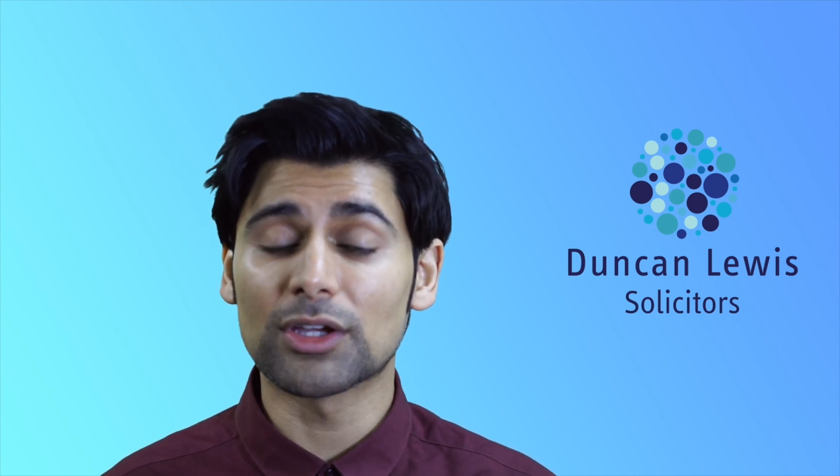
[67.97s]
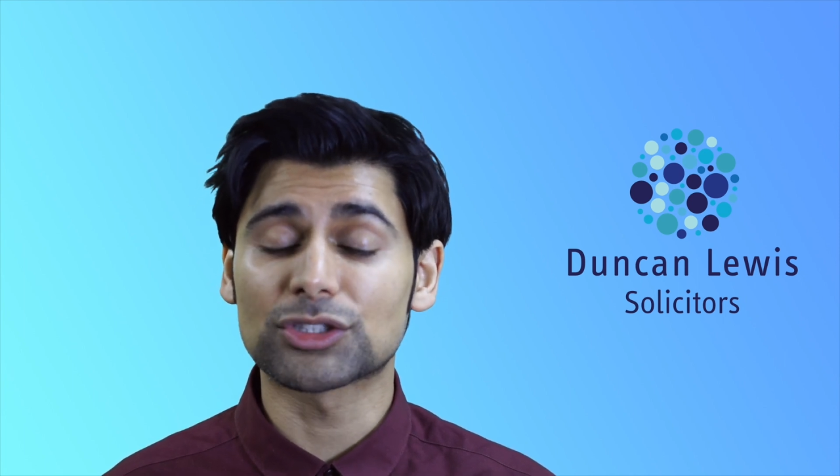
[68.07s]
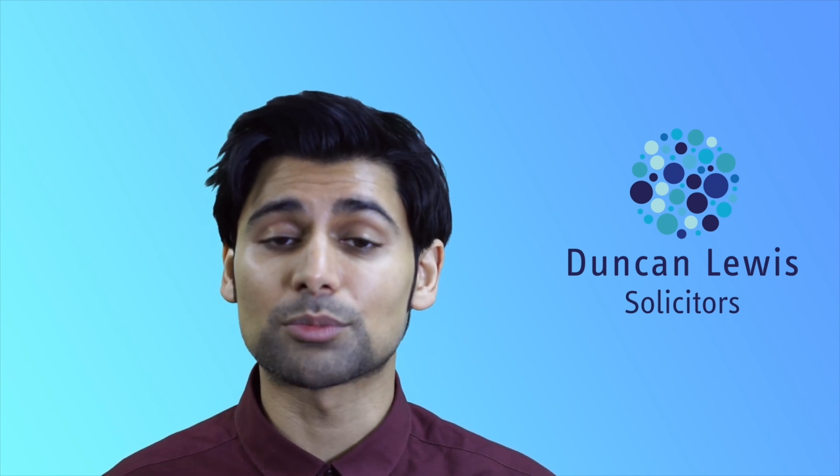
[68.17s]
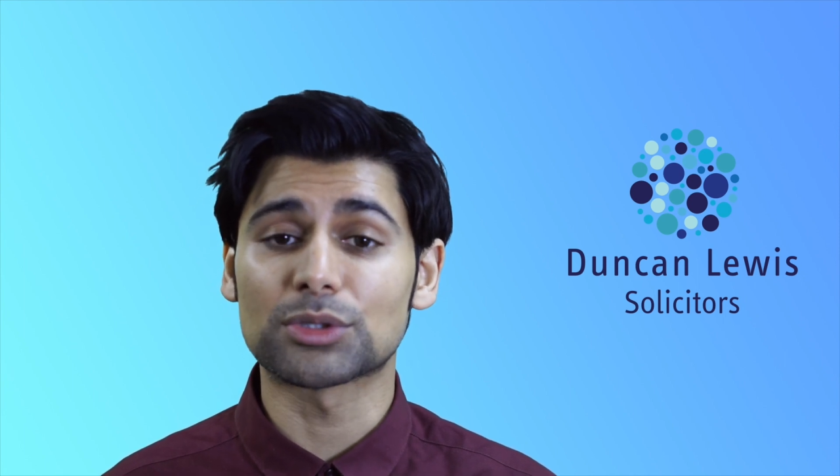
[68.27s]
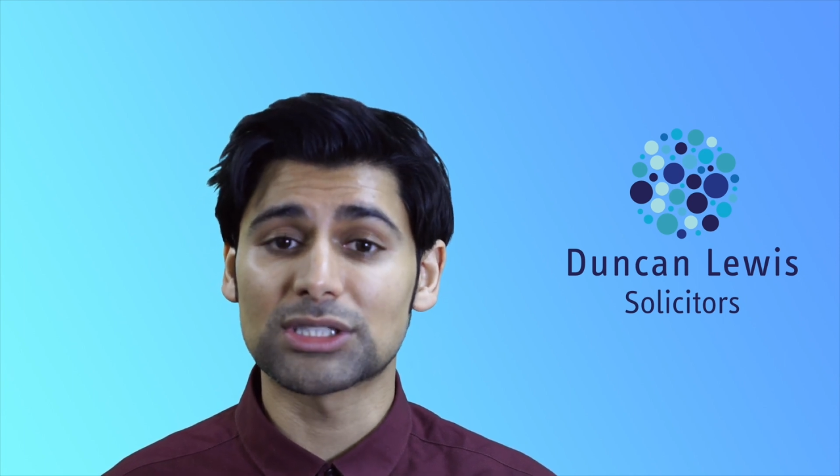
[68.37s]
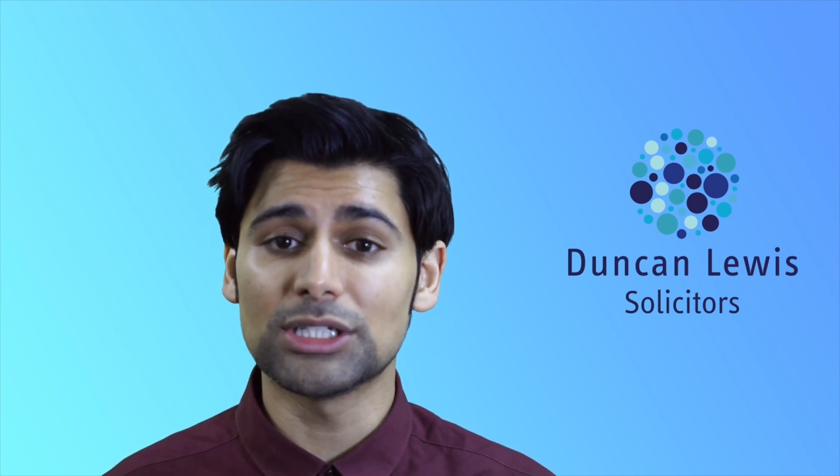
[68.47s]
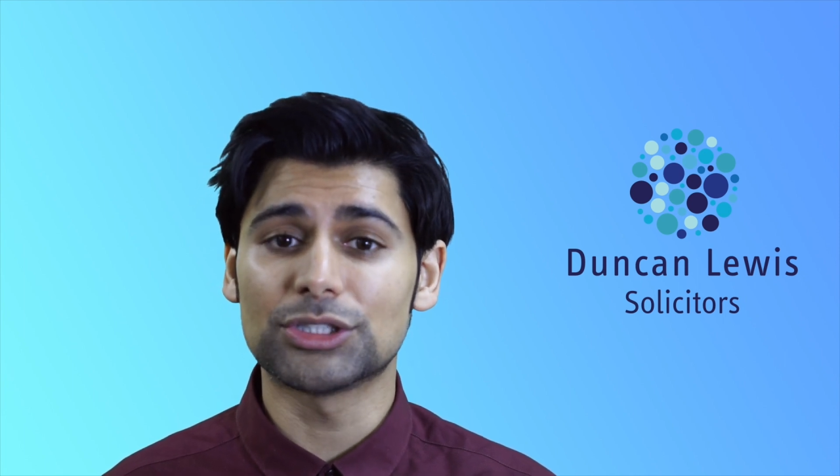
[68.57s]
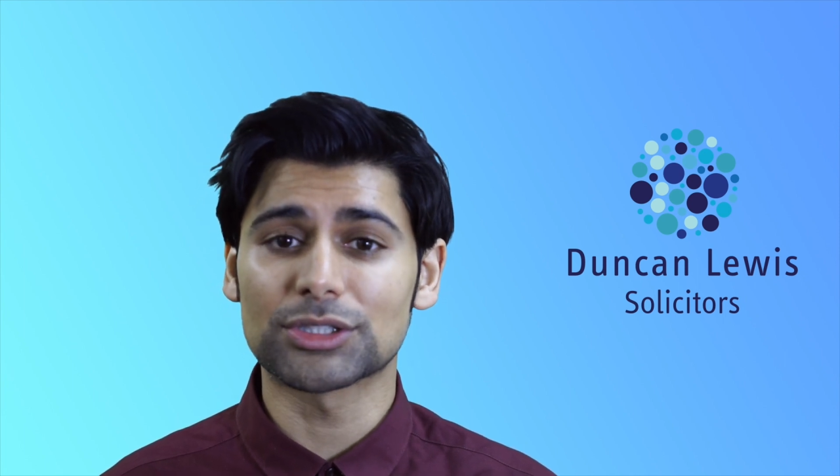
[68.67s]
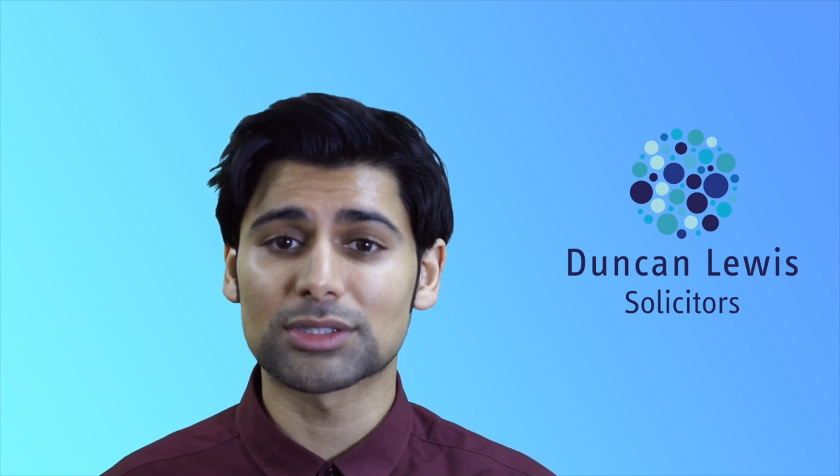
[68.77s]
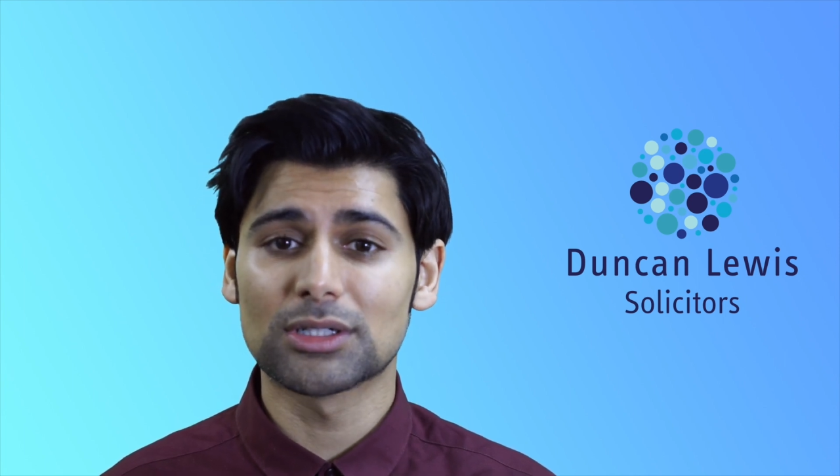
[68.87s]
eviction
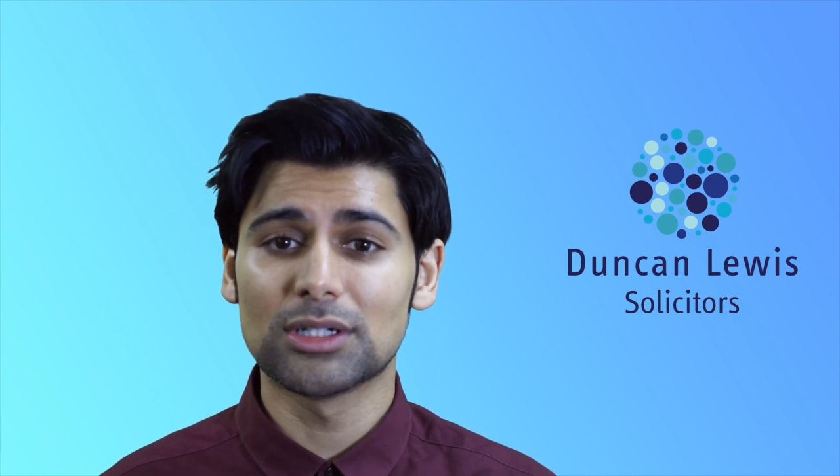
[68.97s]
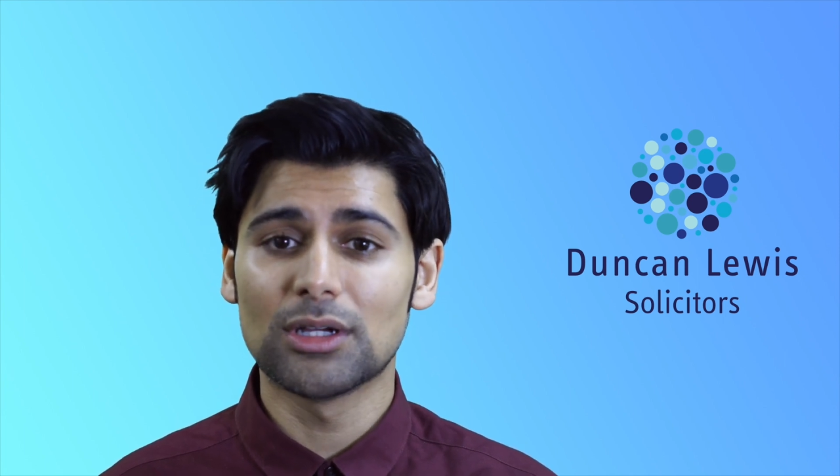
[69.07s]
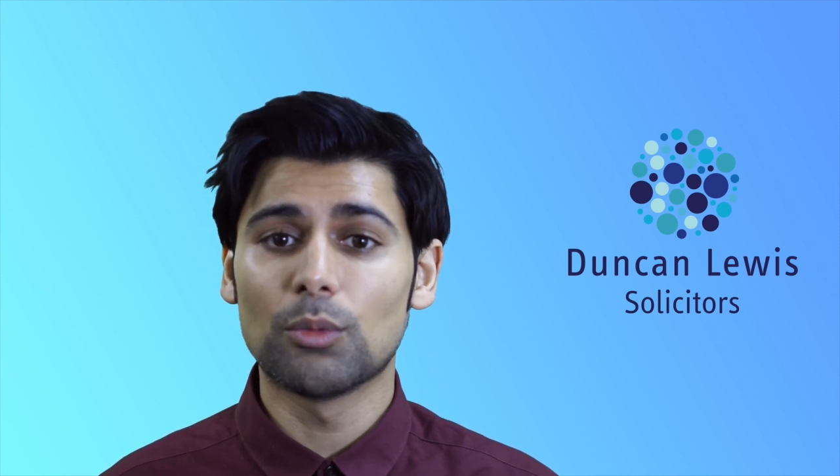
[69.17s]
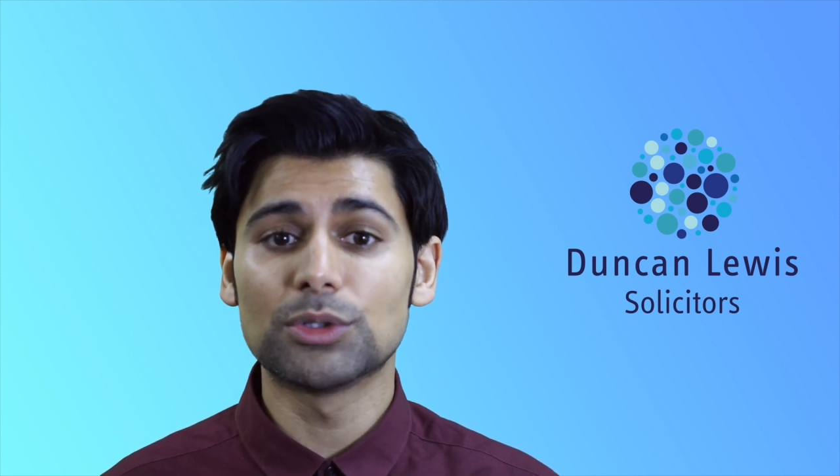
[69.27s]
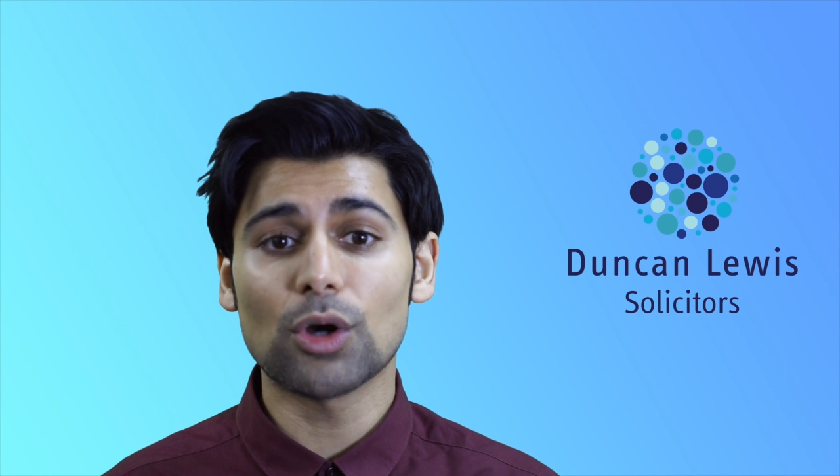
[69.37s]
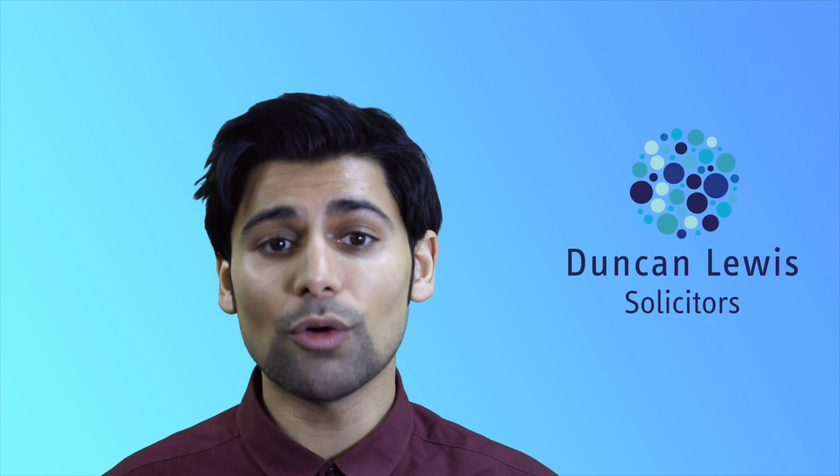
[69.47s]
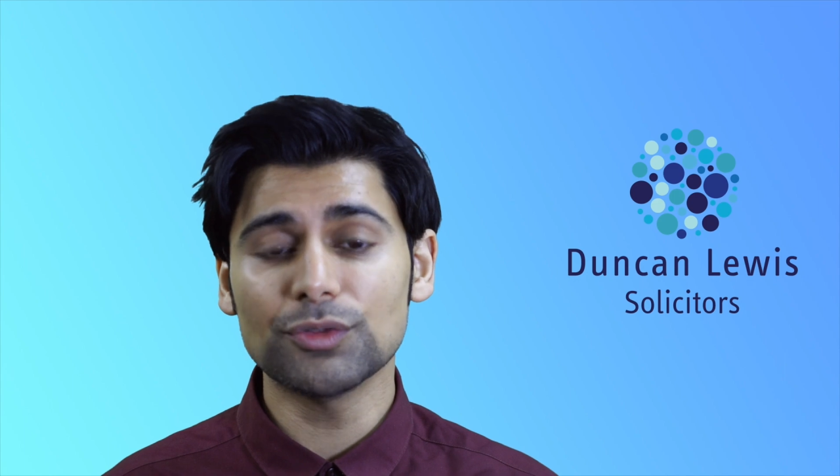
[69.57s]
procedures, which